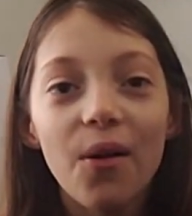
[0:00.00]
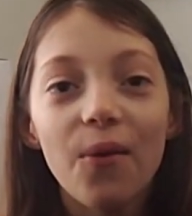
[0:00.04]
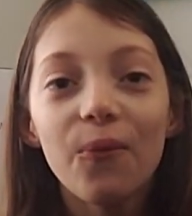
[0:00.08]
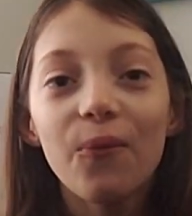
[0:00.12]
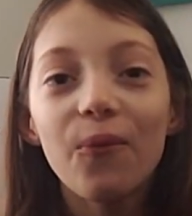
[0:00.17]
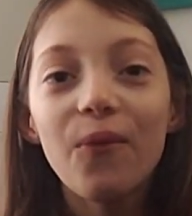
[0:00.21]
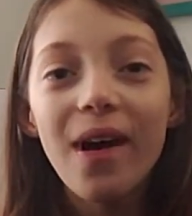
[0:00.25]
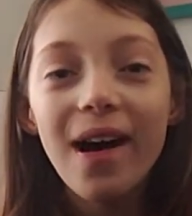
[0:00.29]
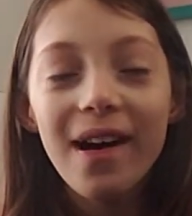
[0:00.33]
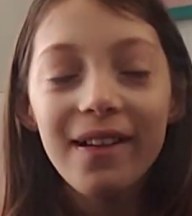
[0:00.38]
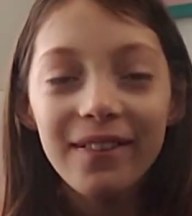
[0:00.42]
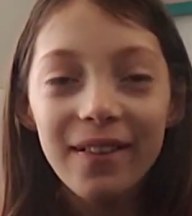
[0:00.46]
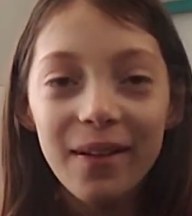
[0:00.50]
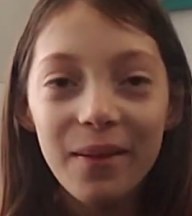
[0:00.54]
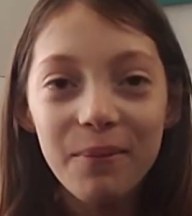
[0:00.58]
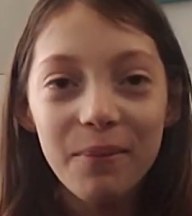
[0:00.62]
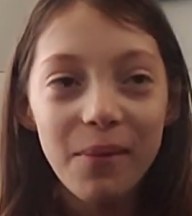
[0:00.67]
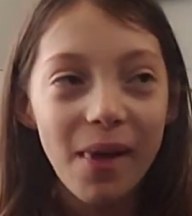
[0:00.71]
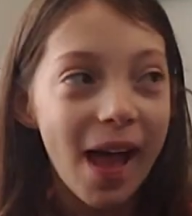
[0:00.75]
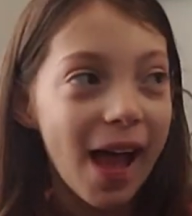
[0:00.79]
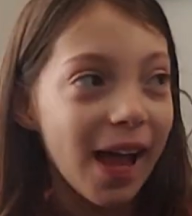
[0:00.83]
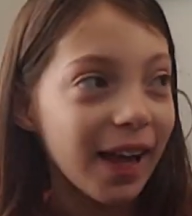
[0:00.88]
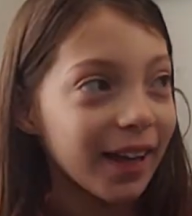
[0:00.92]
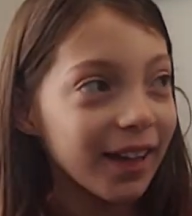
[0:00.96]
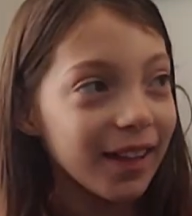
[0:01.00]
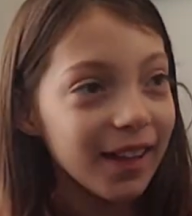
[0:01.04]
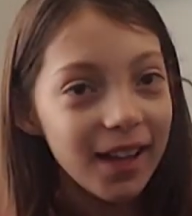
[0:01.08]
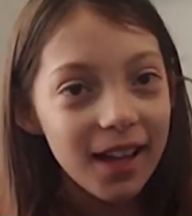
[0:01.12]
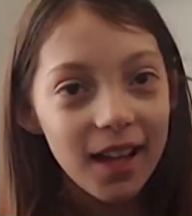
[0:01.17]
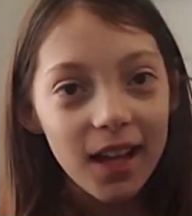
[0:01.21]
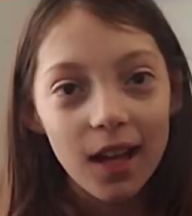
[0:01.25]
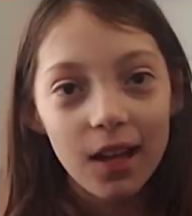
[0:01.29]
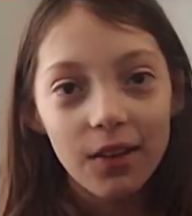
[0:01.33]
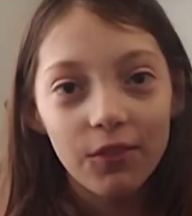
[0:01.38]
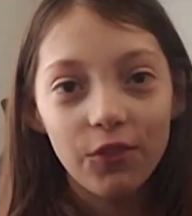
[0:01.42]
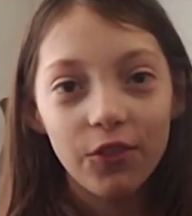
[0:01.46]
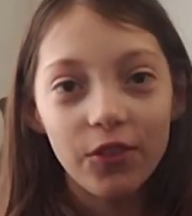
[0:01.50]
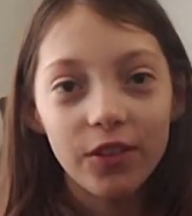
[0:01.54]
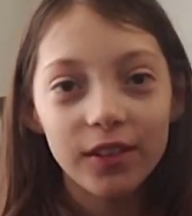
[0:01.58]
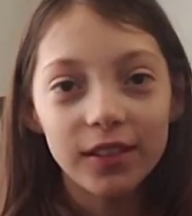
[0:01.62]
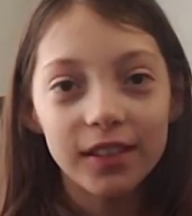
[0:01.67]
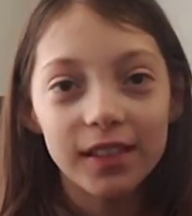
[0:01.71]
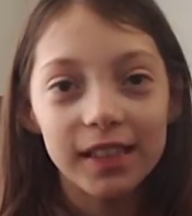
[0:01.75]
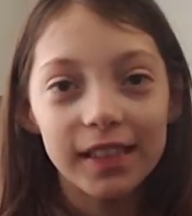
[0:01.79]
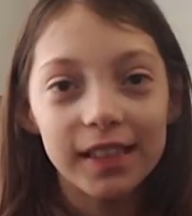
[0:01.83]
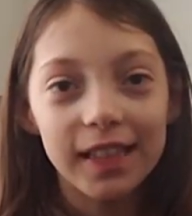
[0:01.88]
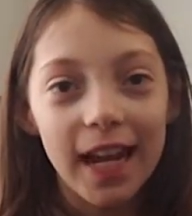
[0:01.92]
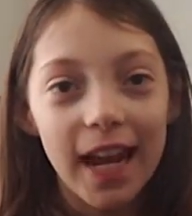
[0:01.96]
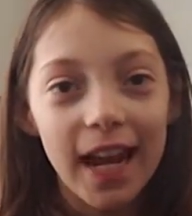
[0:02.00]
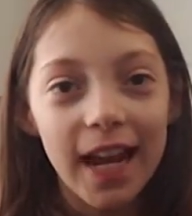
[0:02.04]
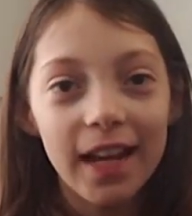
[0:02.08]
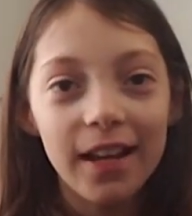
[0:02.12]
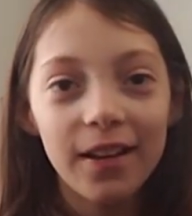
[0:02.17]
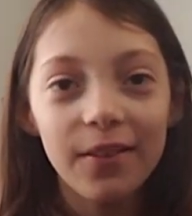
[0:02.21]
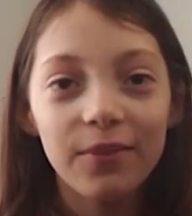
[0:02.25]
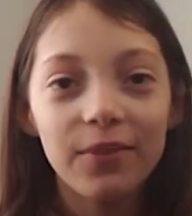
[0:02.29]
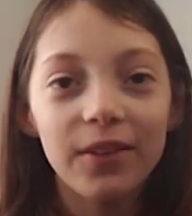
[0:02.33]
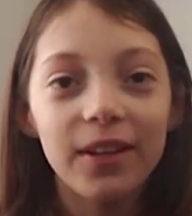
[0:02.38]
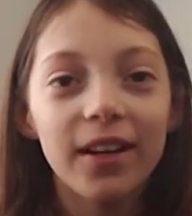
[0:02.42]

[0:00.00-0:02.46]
Welcome back! For today,